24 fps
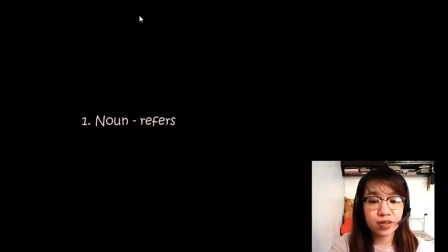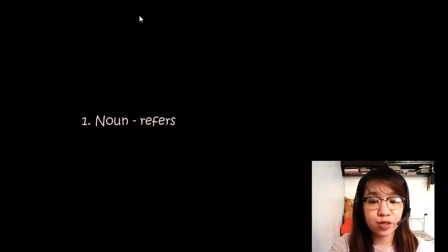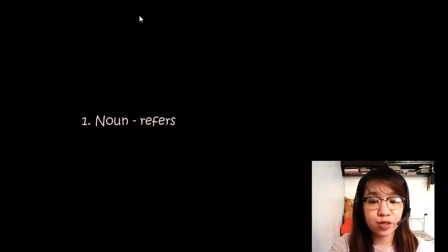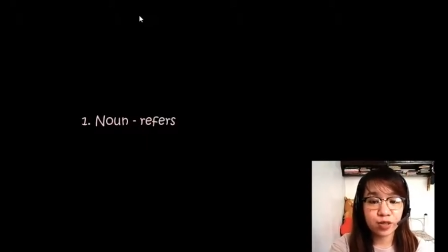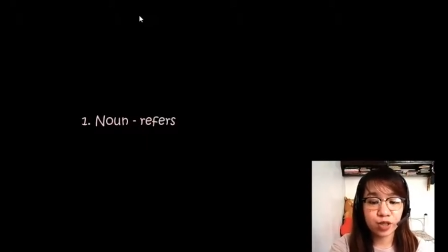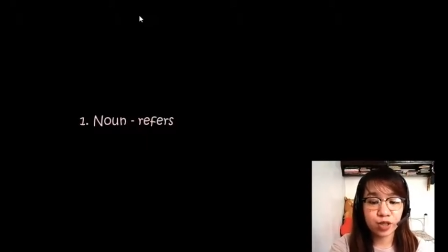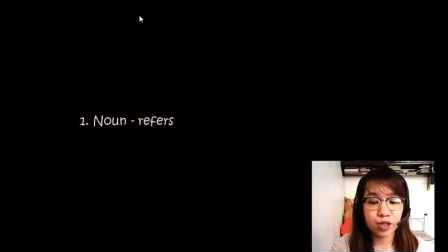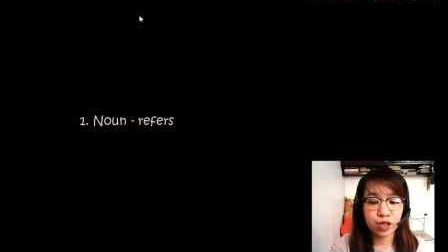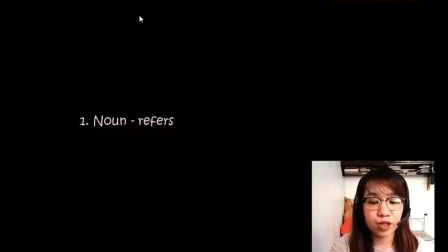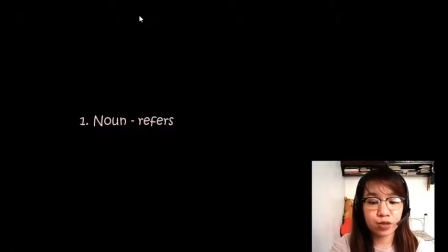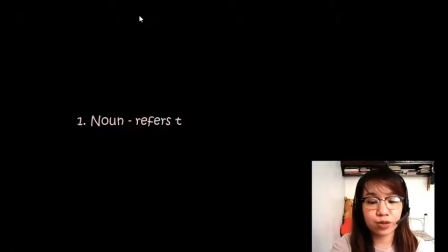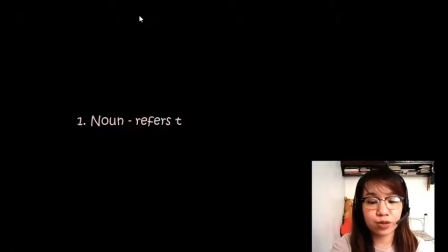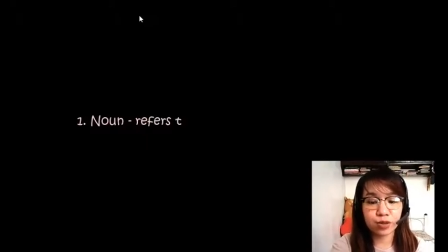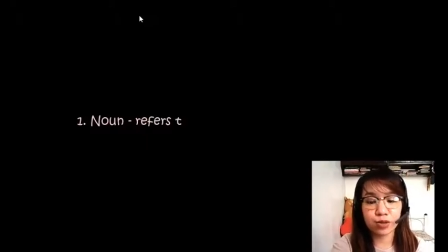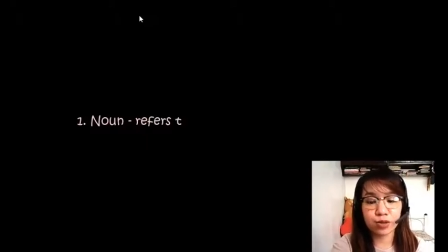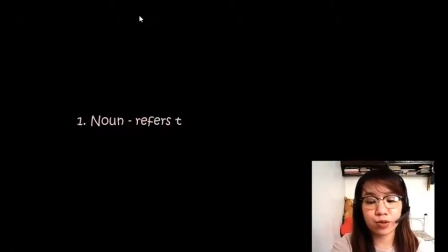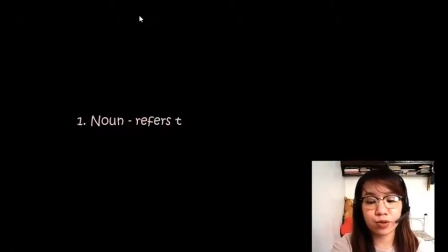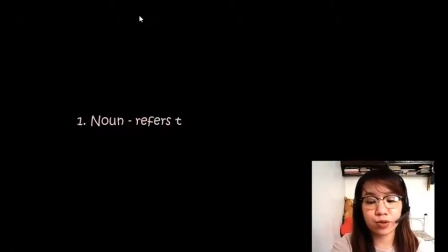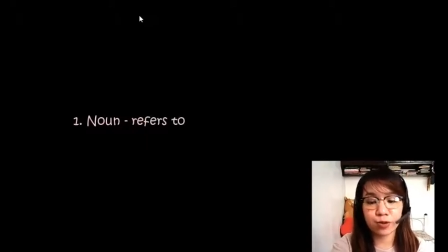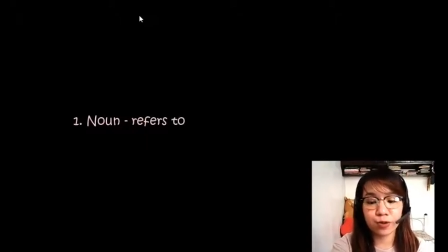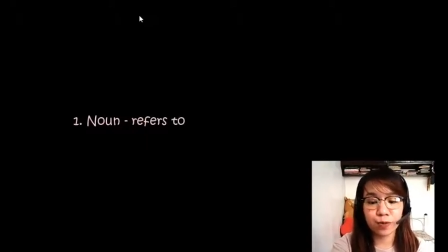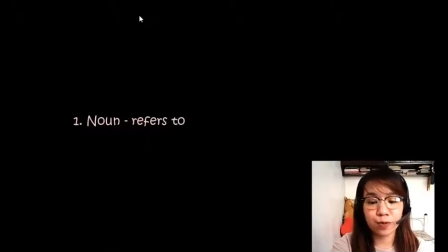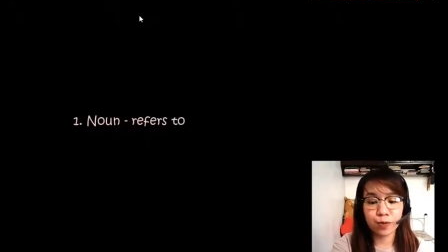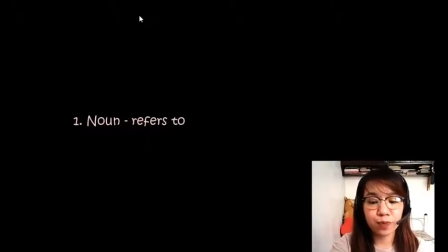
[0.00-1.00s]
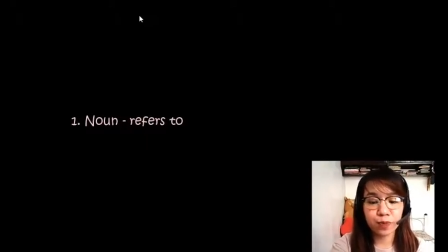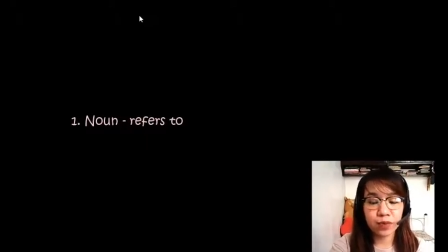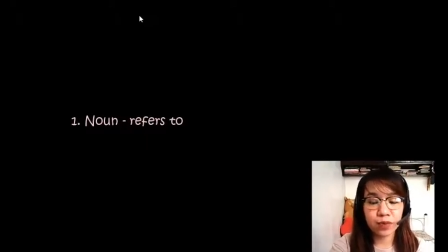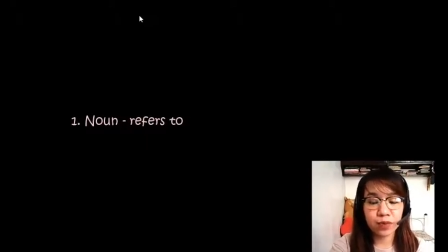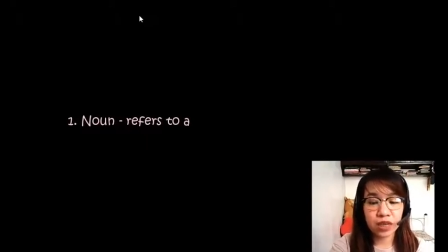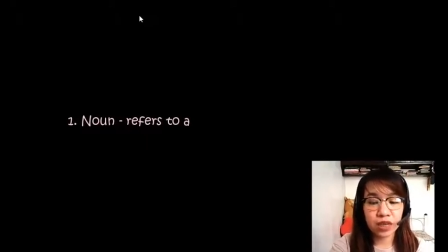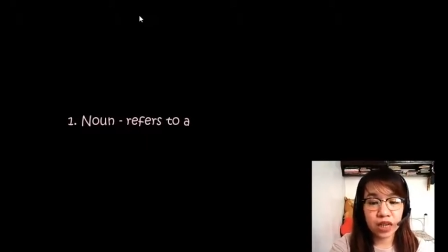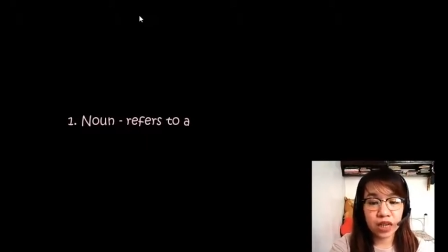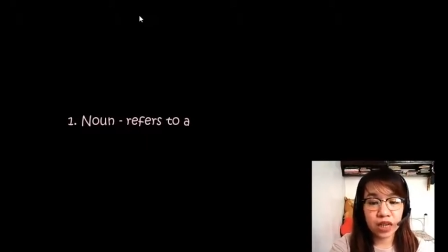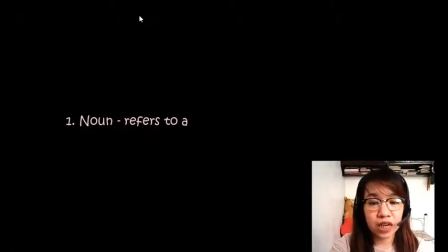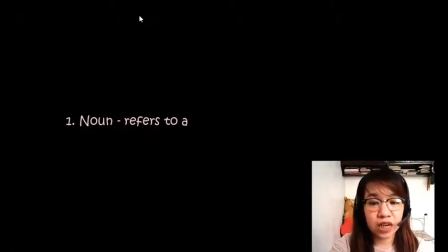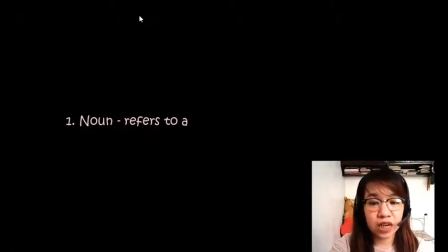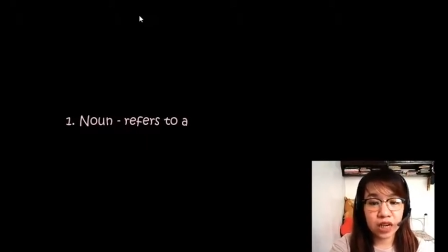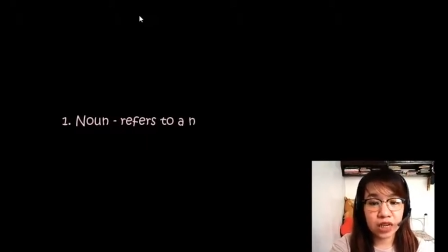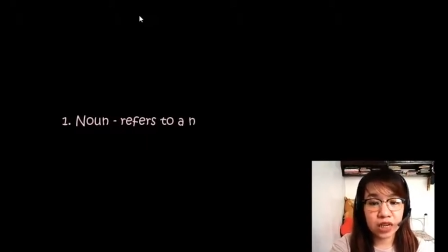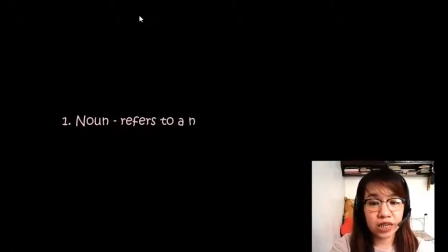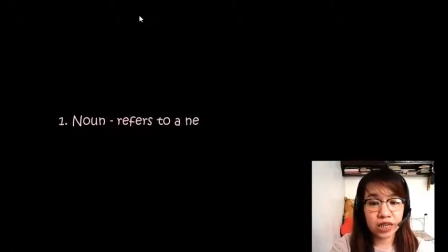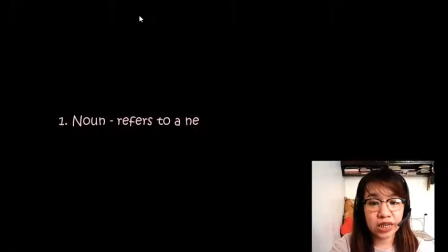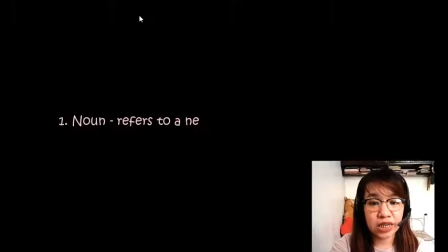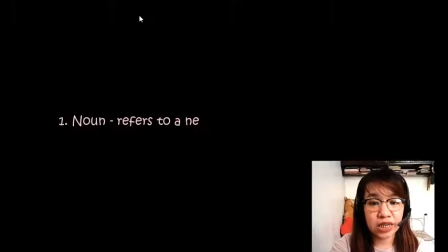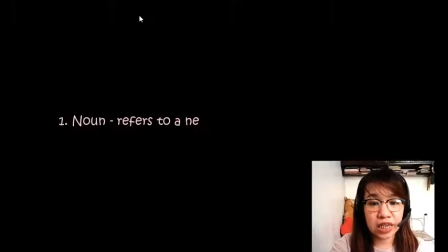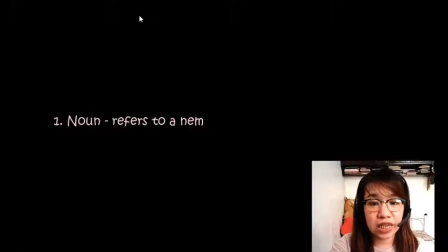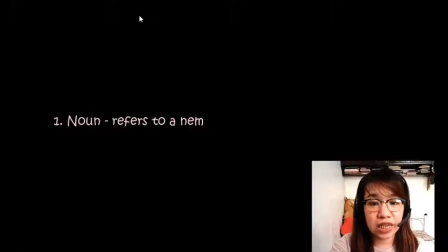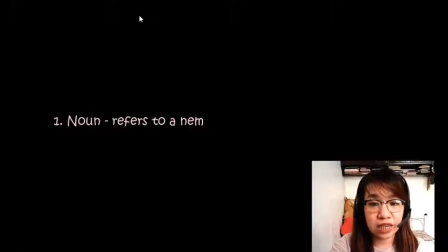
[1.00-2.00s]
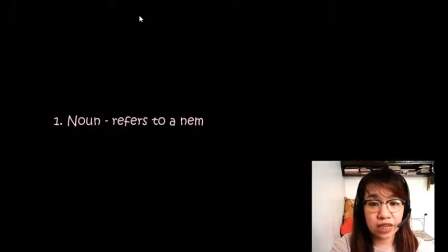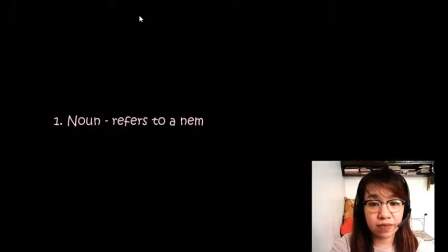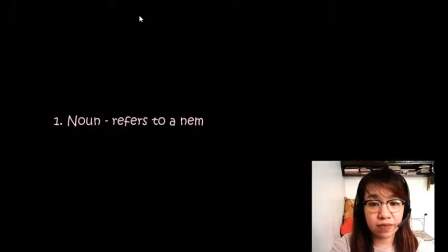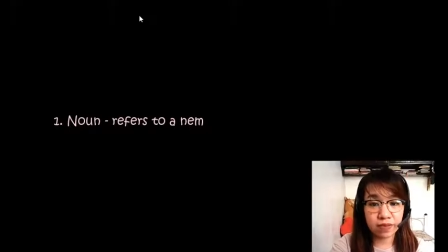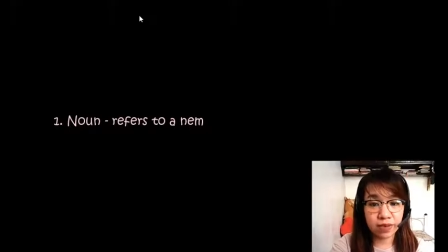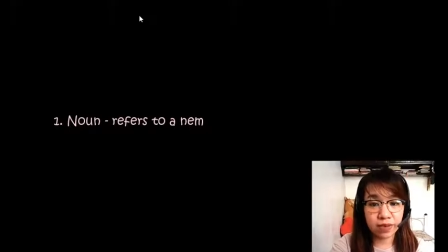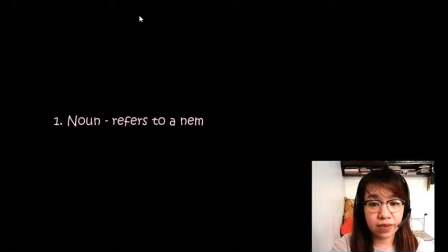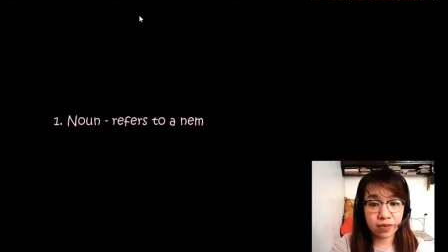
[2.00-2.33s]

to a name